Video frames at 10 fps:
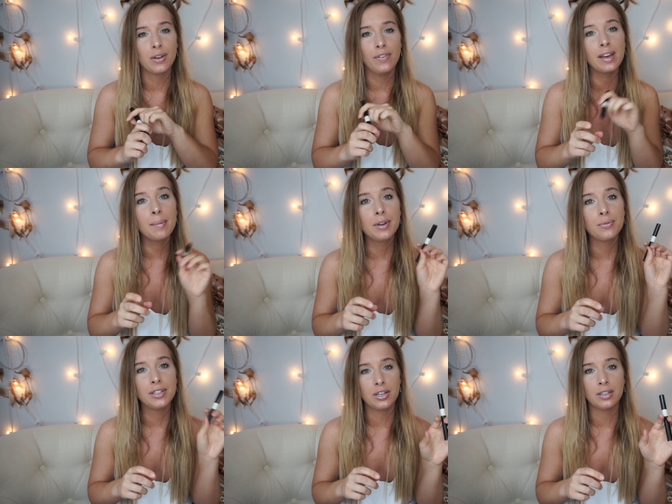So I feel like I'm going
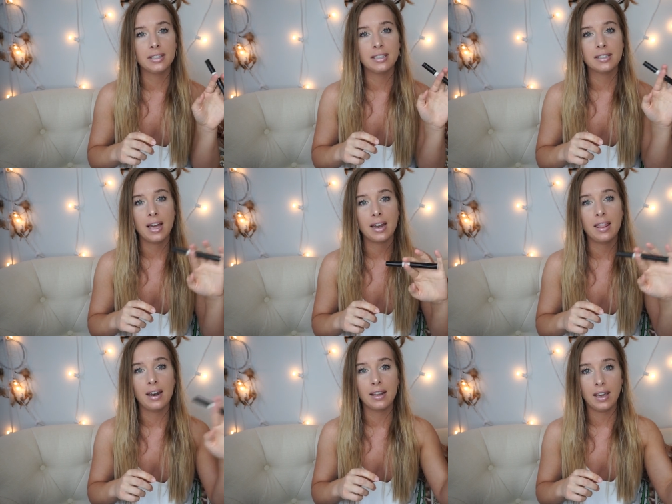to return this
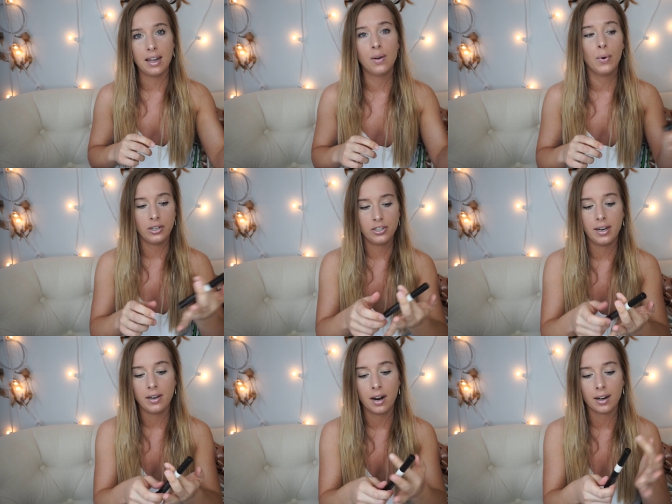and then get it one
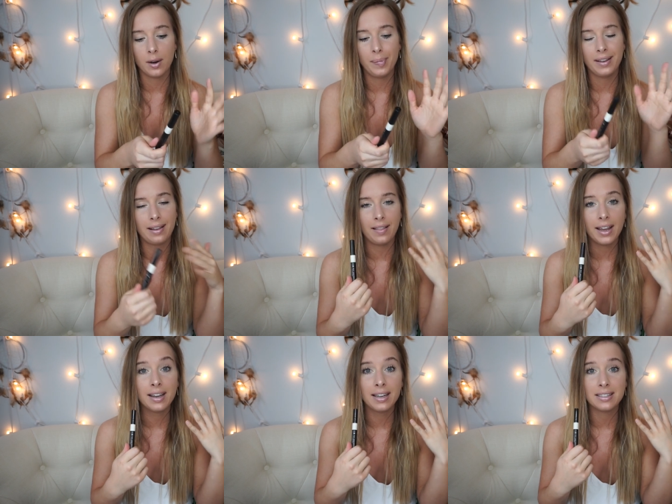shade darker because I
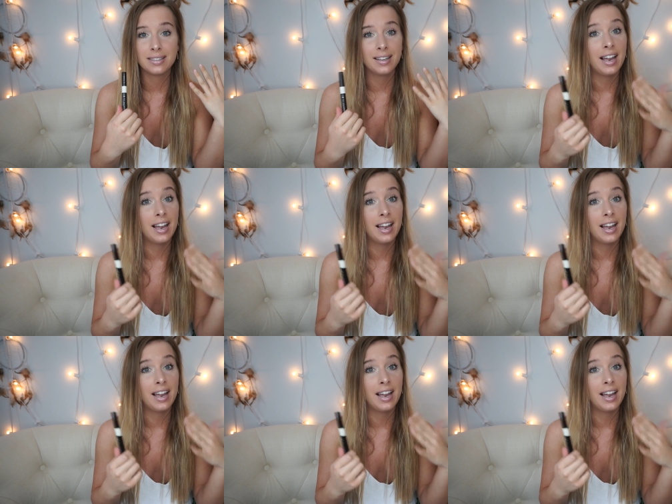like it's